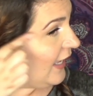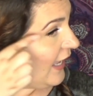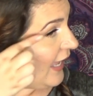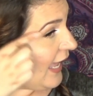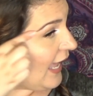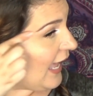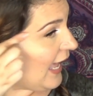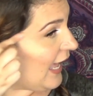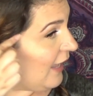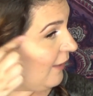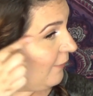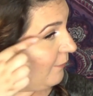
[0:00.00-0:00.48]

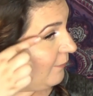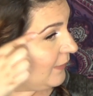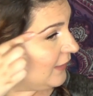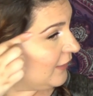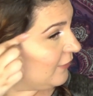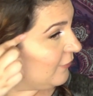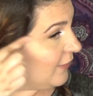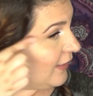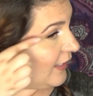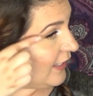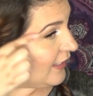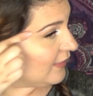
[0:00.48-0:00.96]
happy
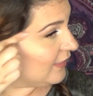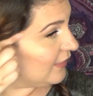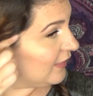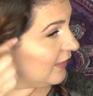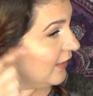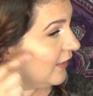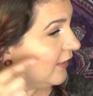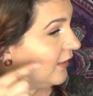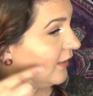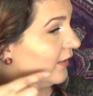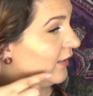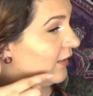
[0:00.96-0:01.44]
with.
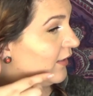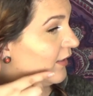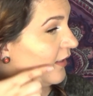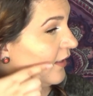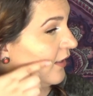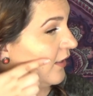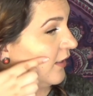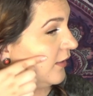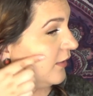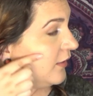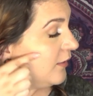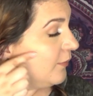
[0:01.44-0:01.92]

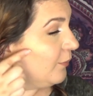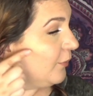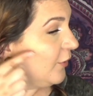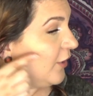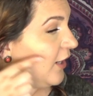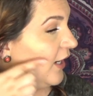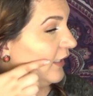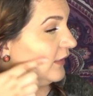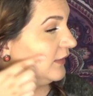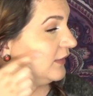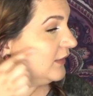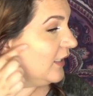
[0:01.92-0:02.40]
The
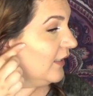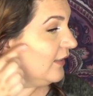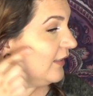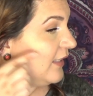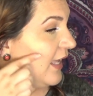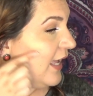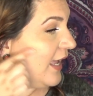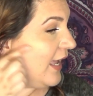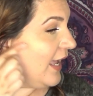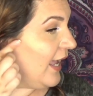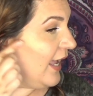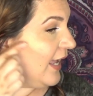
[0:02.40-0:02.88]
bronze on
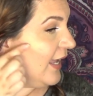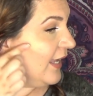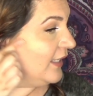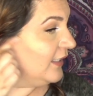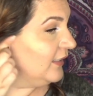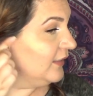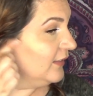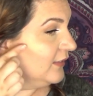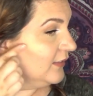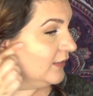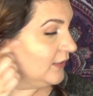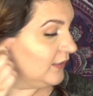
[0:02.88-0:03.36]
the
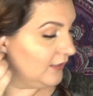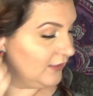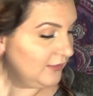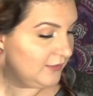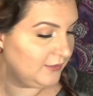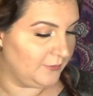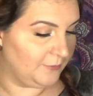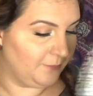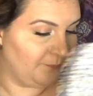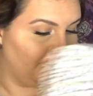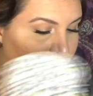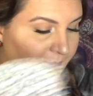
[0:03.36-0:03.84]
end,
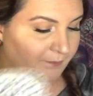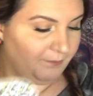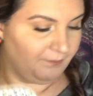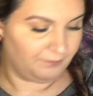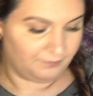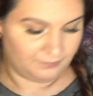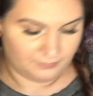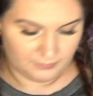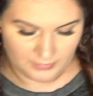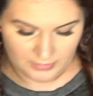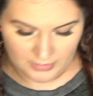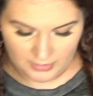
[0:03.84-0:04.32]

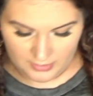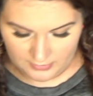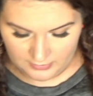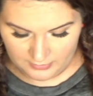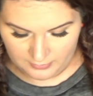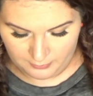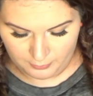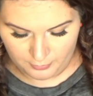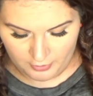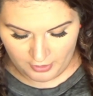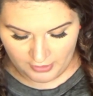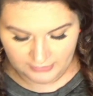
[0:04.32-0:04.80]

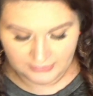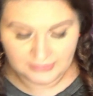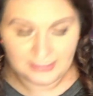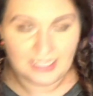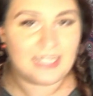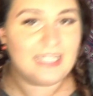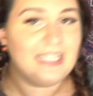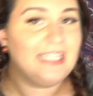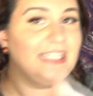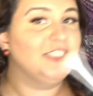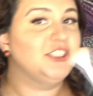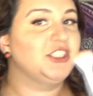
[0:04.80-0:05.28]
the bronze
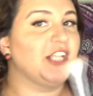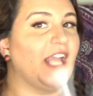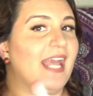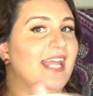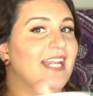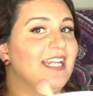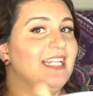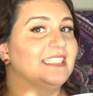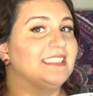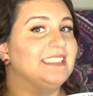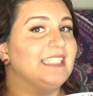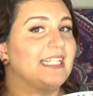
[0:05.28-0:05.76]
on each
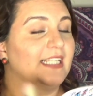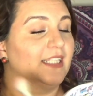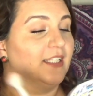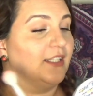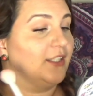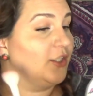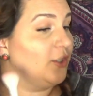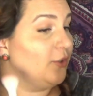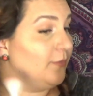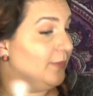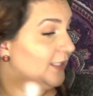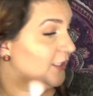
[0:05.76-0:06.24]
end is like a
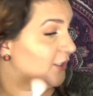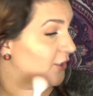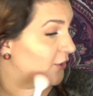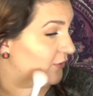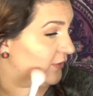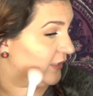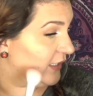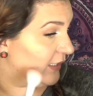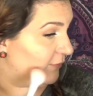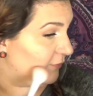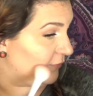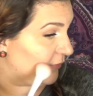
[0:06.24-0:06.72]
little bit too
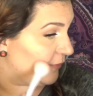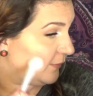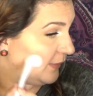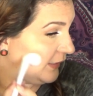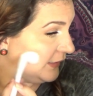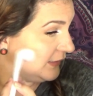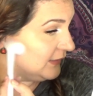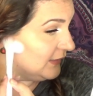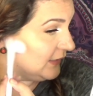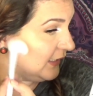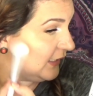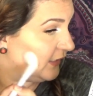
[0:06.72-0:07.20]
deep for
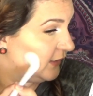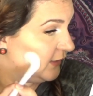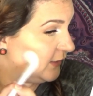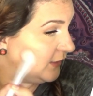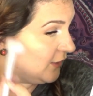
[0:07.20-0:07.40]
my skin